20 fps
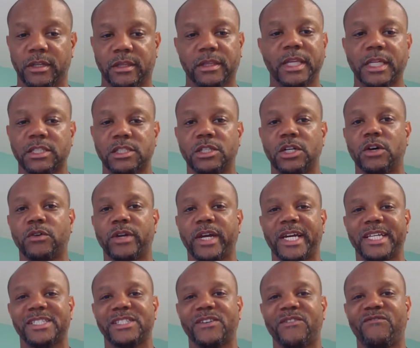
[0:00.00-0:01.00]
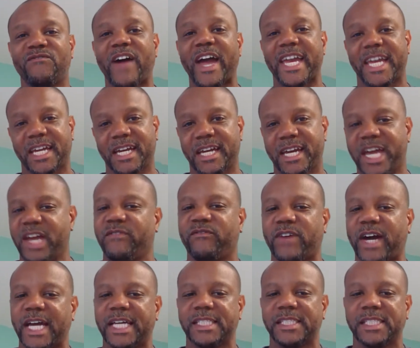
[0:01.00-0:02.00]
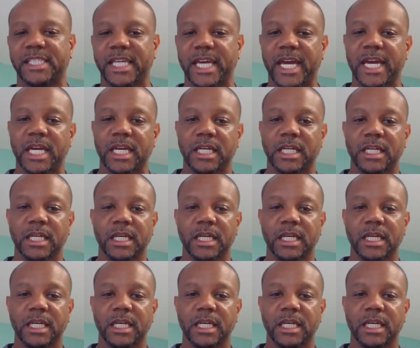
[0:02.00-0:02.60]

That's known as FICA, F-I-C-A.